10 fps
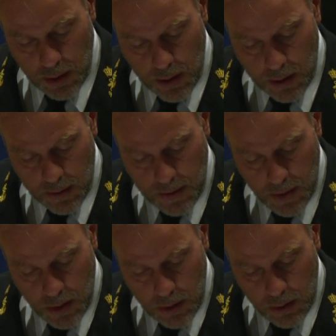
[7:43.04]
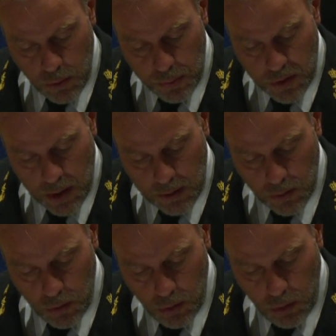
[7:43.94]
together to protect
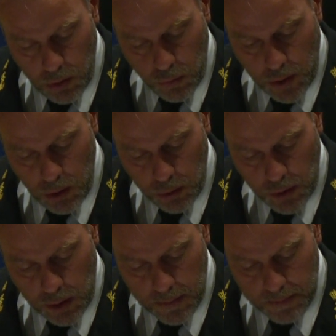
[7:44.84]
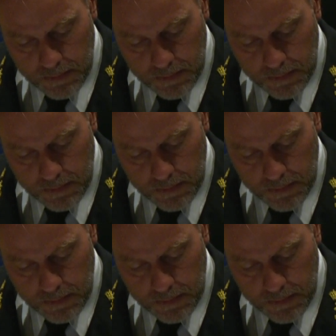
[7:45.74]
all we hold dear.